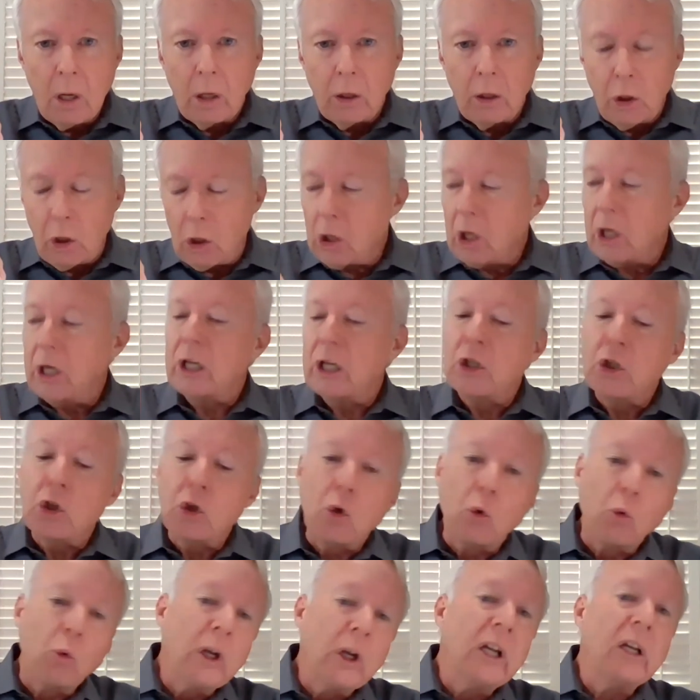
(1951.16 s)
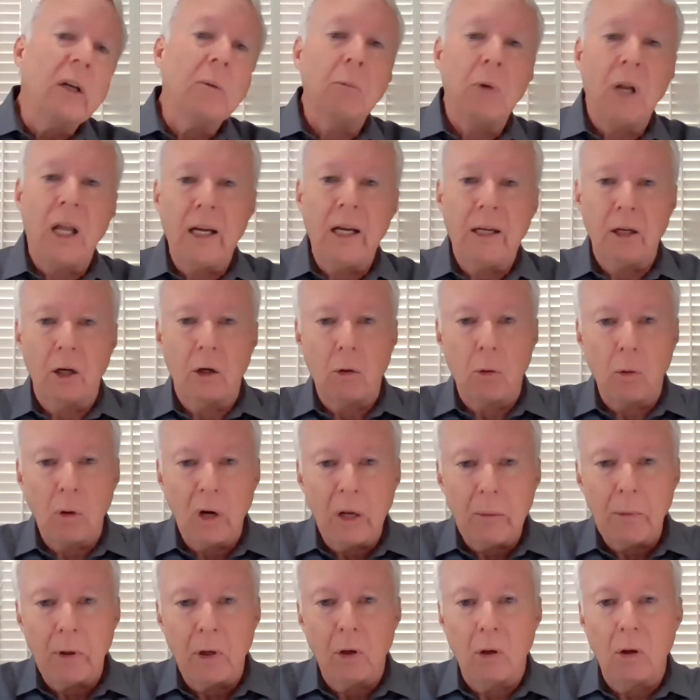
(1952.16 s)
you're going to treat him like a
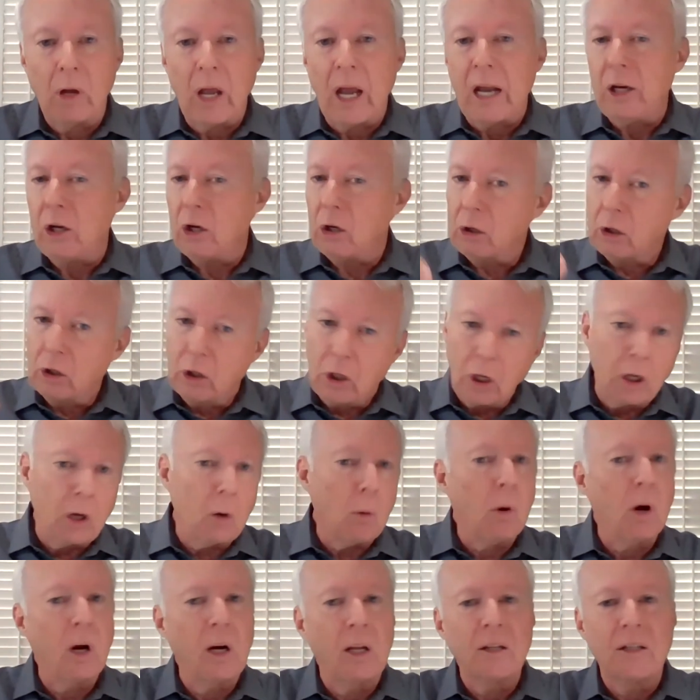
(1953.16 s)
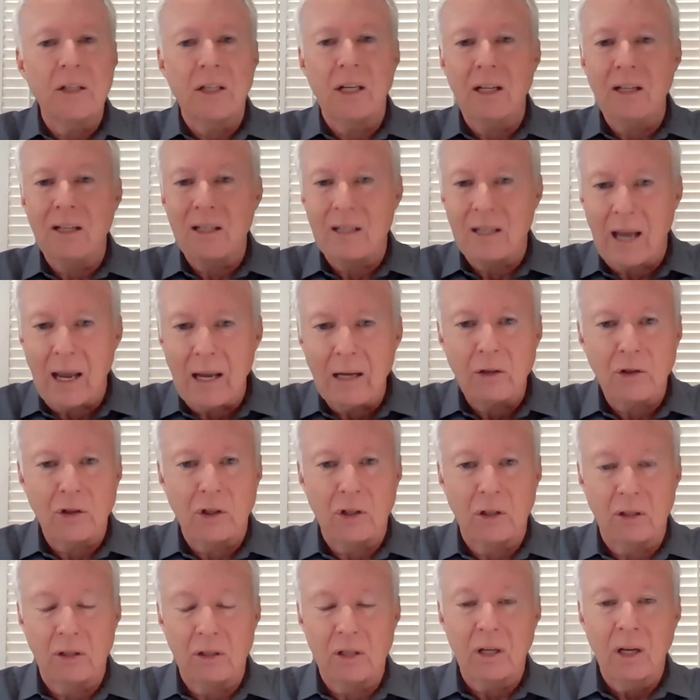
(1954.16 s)
criminal and you're going to want to see
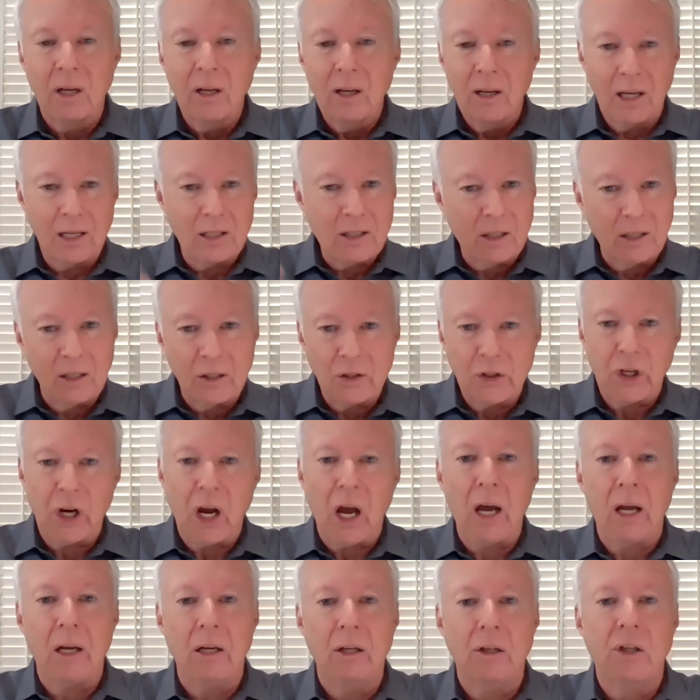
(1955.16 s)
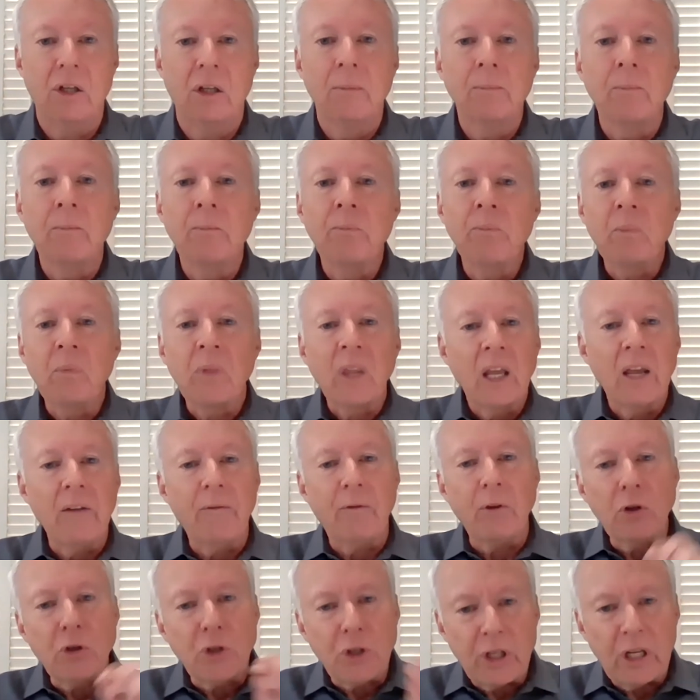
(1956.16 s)
sanctions. It's the judge. If
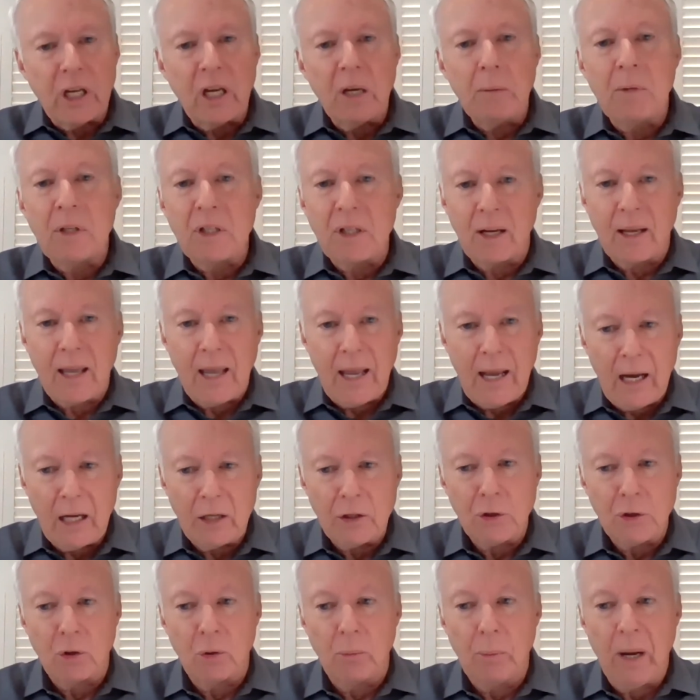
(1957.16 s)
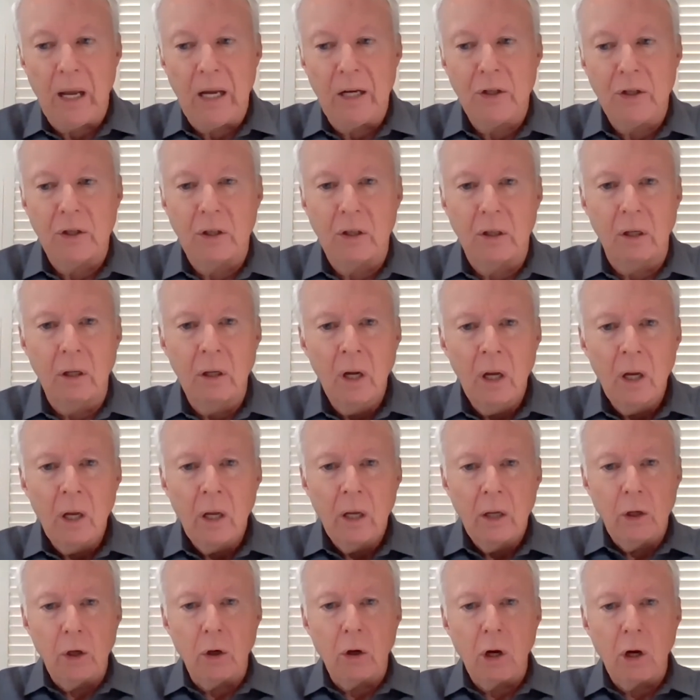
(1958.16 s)
you see him as a cancer patient,
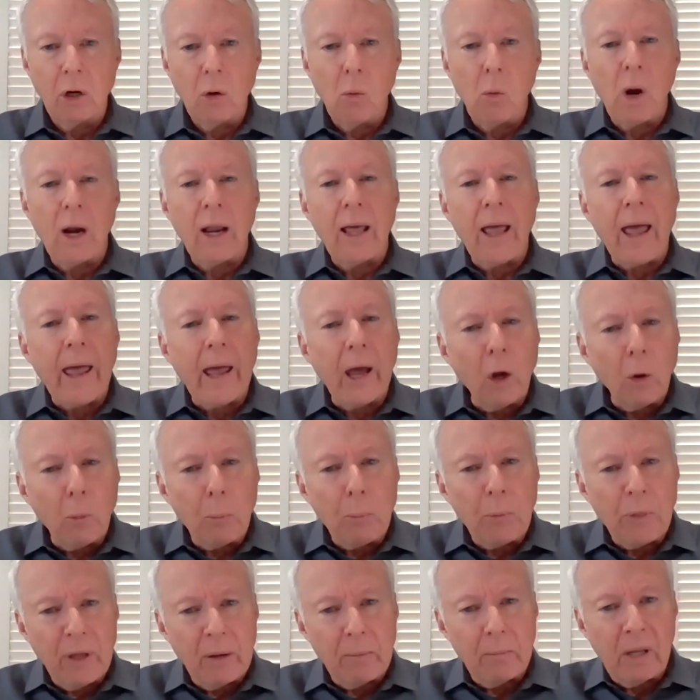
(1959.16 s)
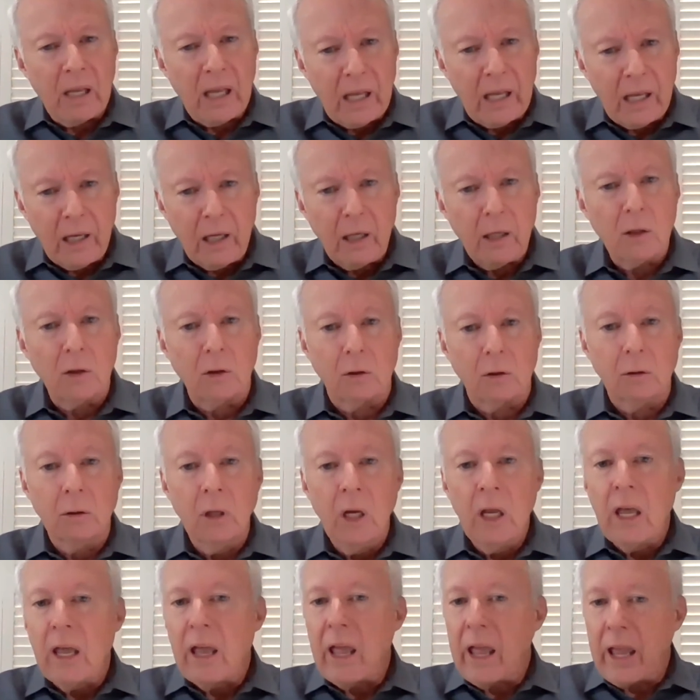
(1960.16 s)
you're going to want to help them heal,
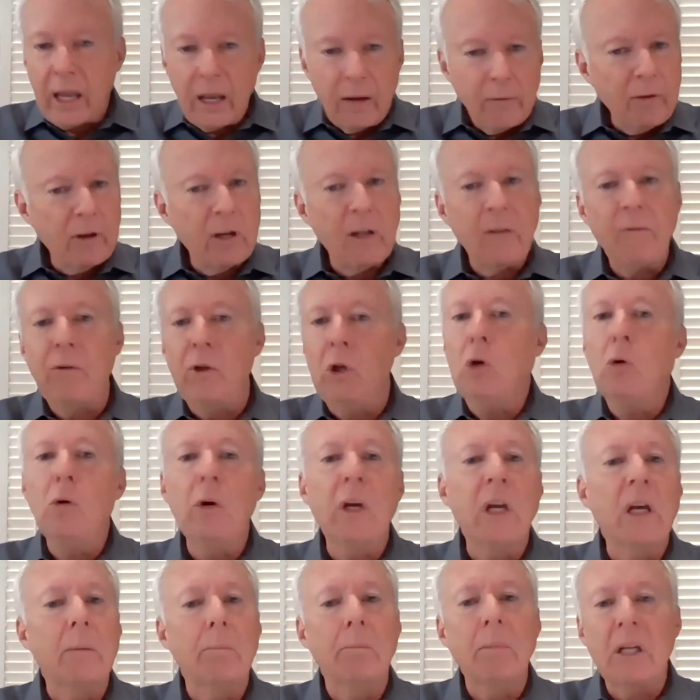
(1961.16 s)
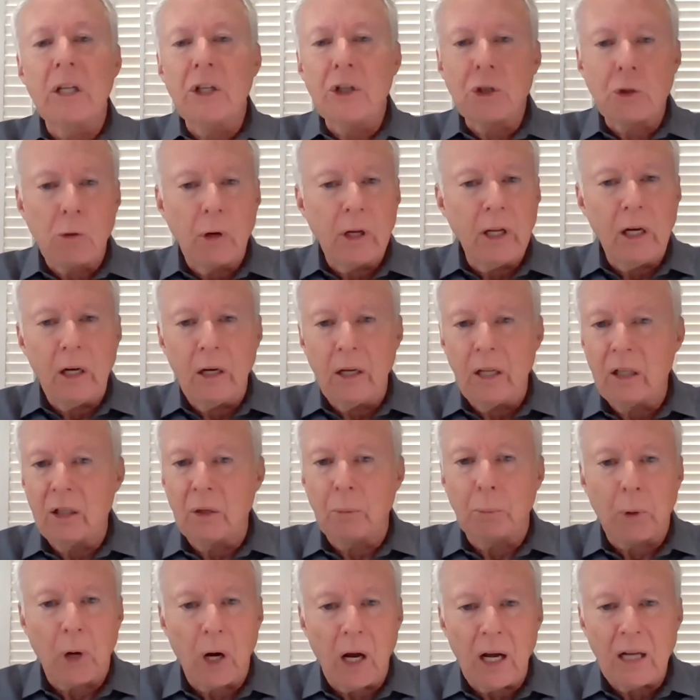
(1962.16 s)
even if you get mistreated in the
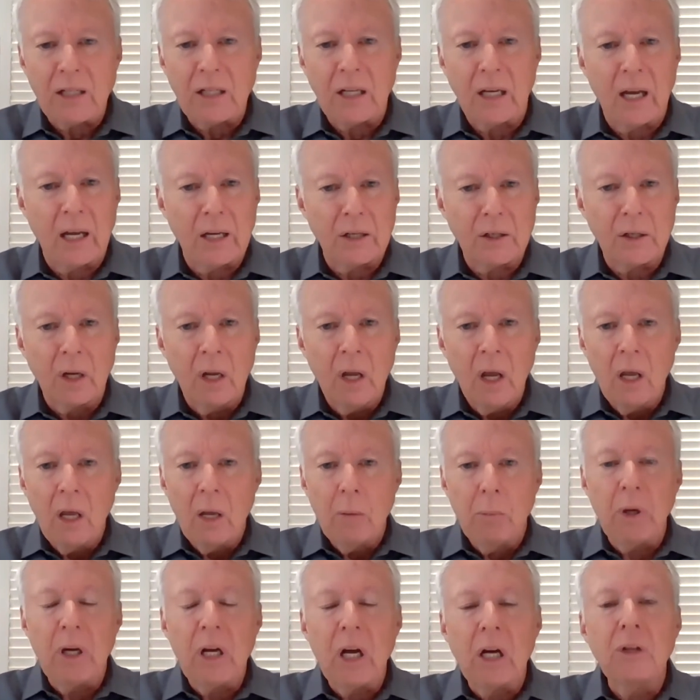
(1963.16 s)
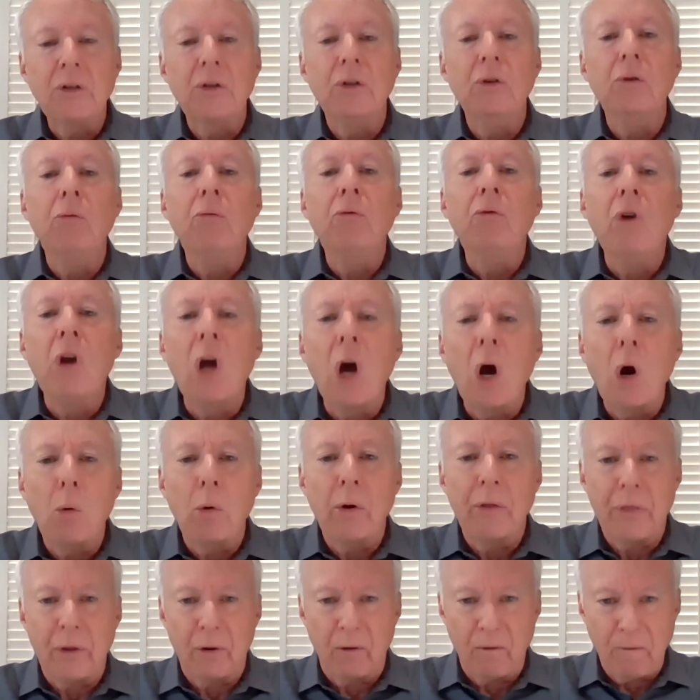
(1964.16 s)
process, because you know
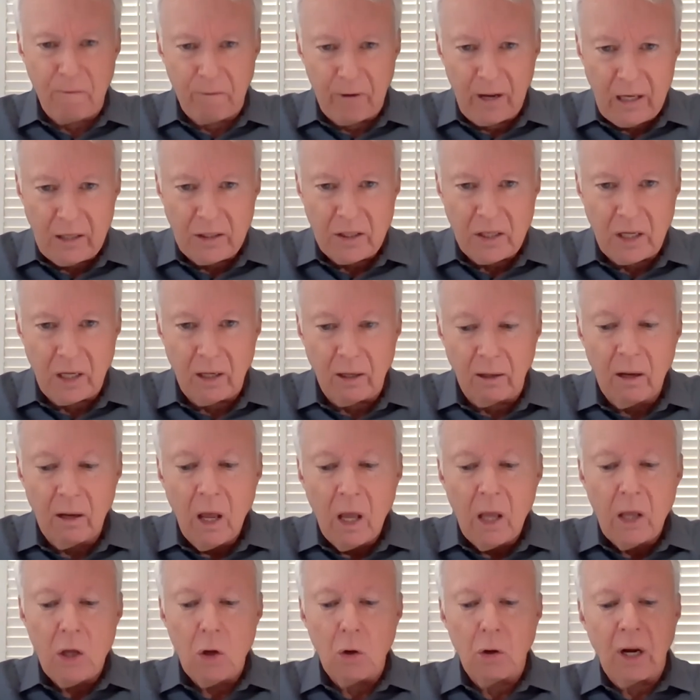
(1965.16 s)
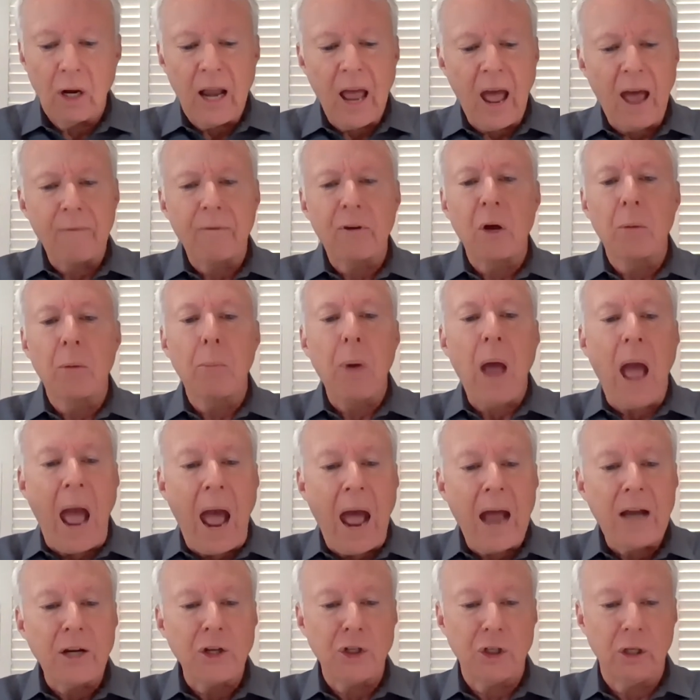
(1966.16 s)
what they're facing. You can have
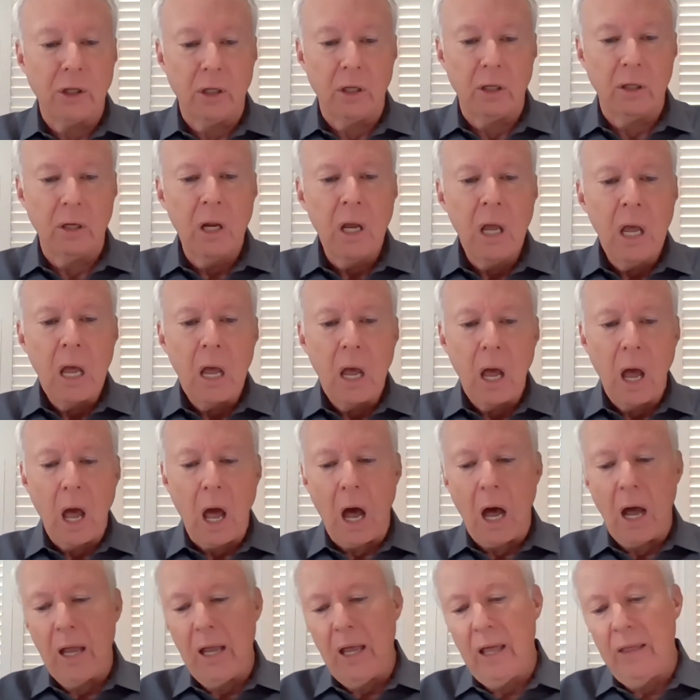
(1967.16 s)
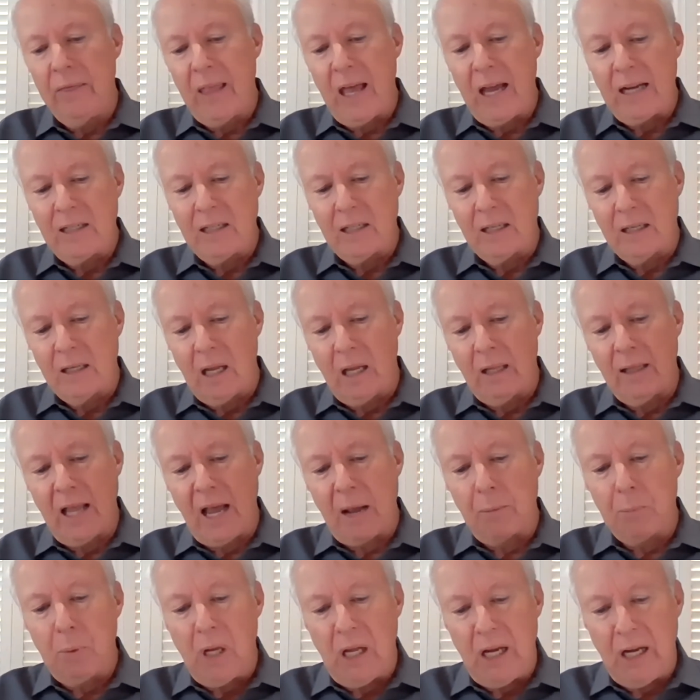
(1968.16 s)
compassion in
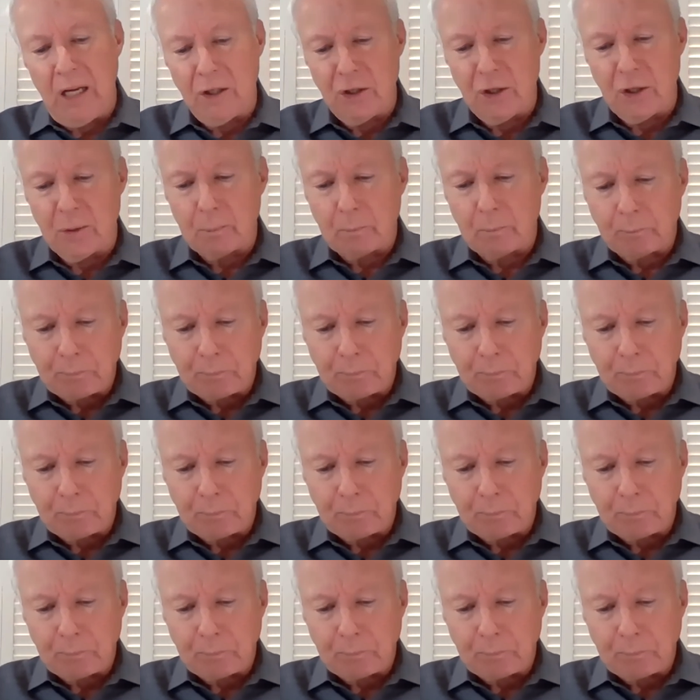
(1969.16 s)
that place.